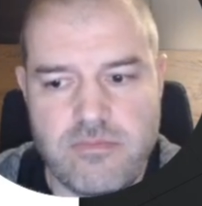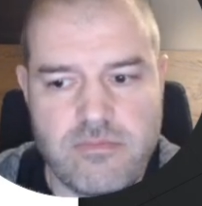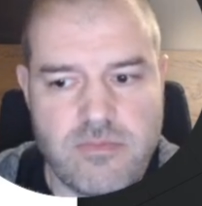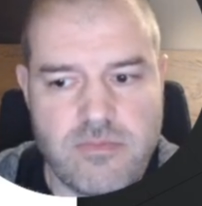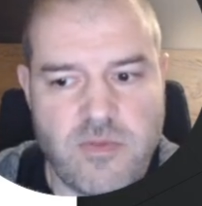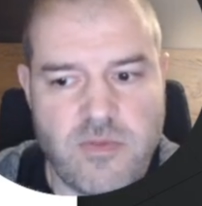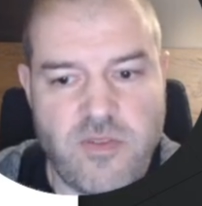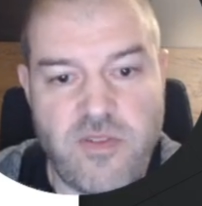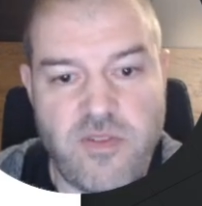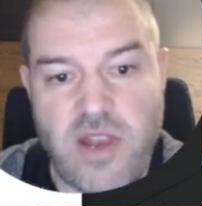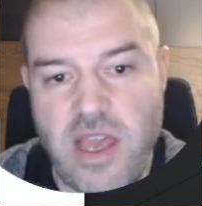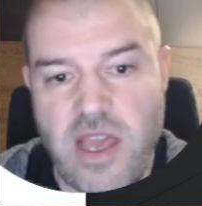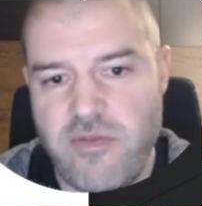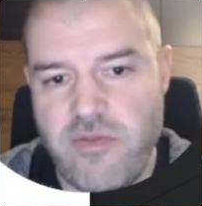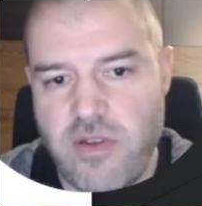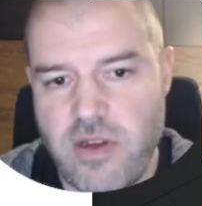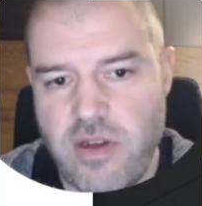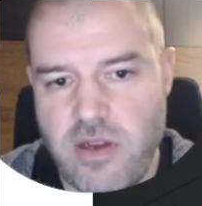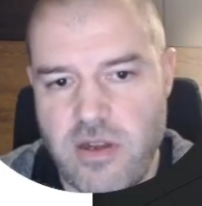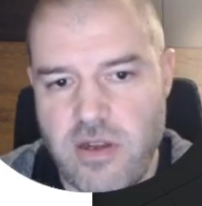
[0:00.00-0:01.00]

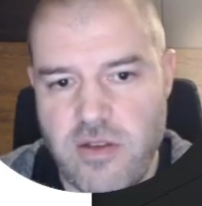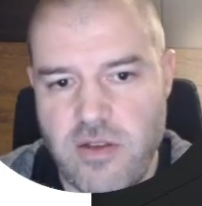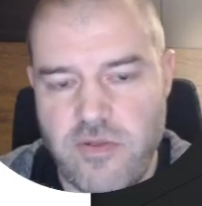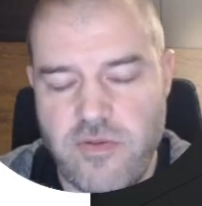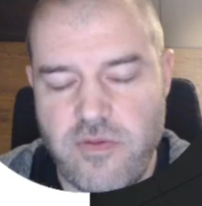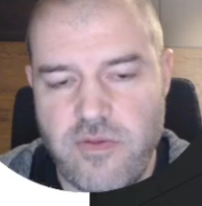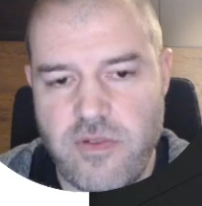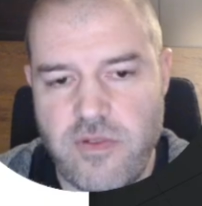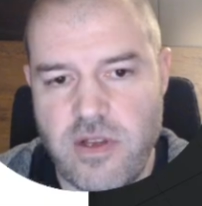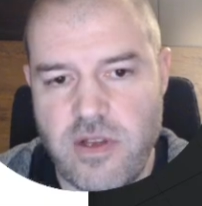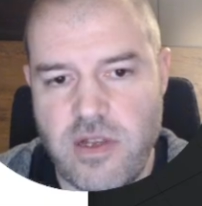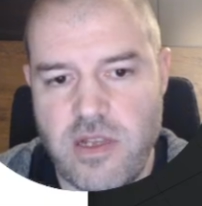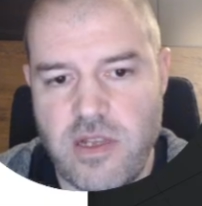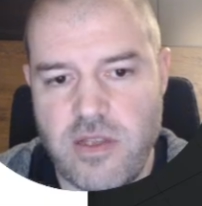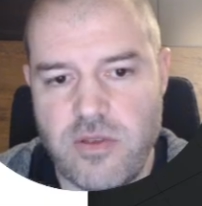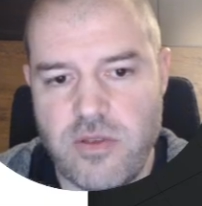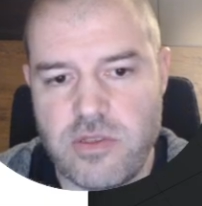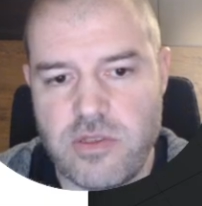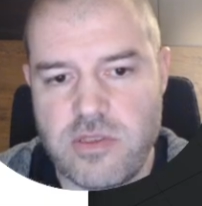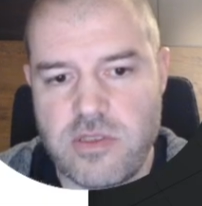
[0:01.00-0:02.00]
flavor of
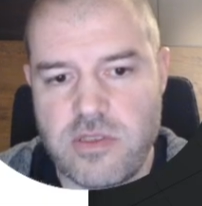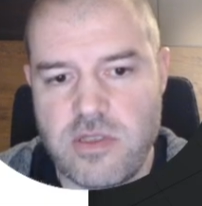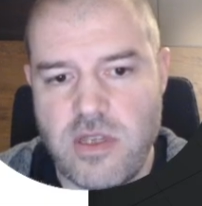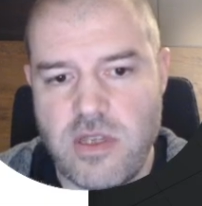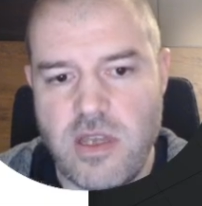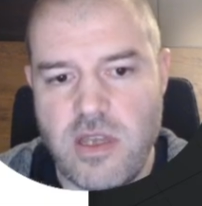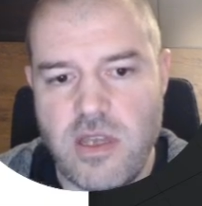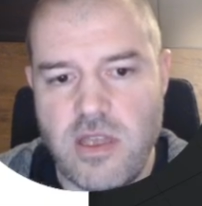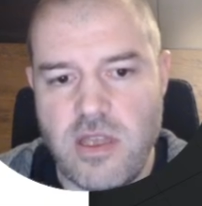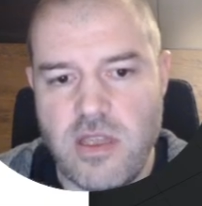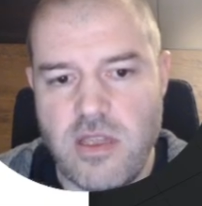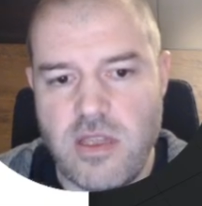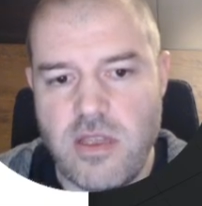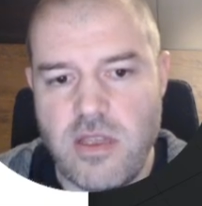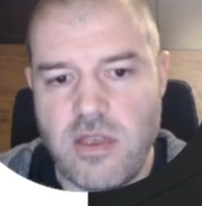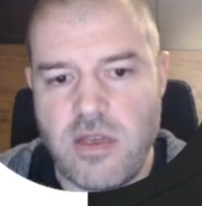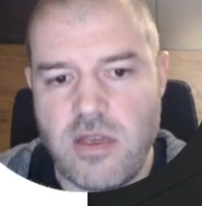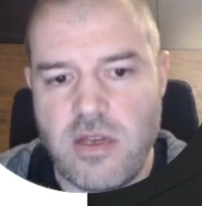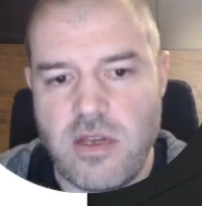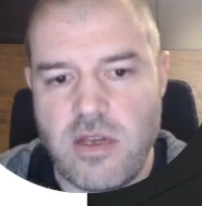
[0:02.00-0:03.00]
Linux,
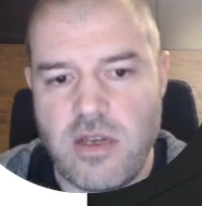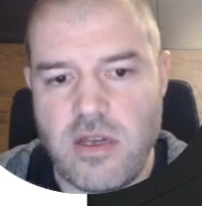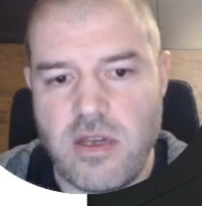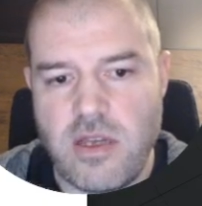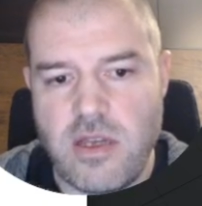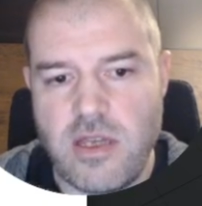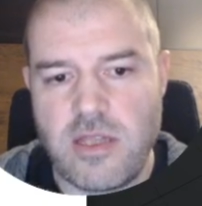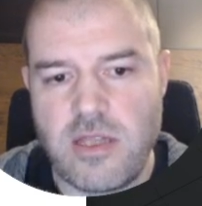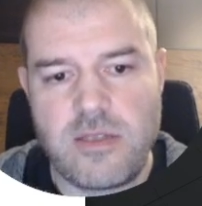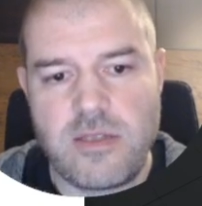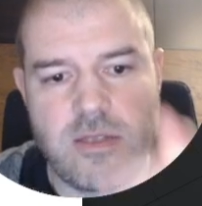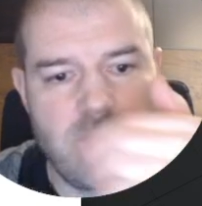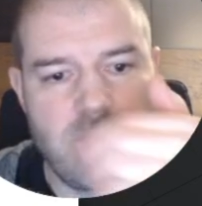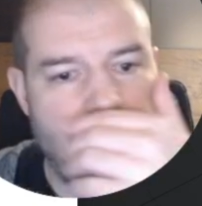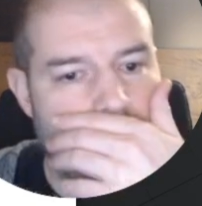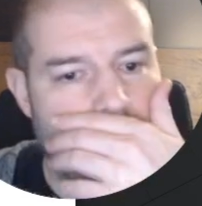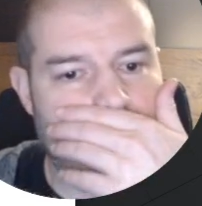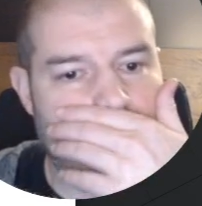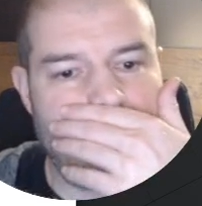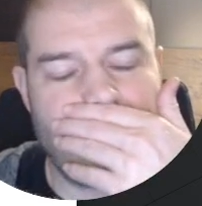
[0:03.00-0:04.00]
and
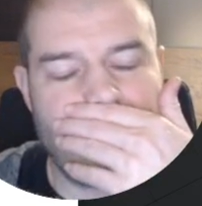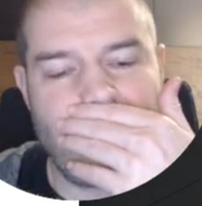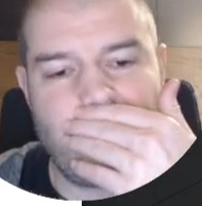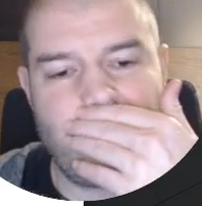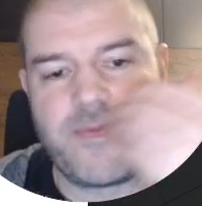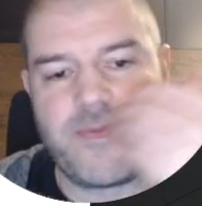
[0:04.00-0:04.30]
Debian.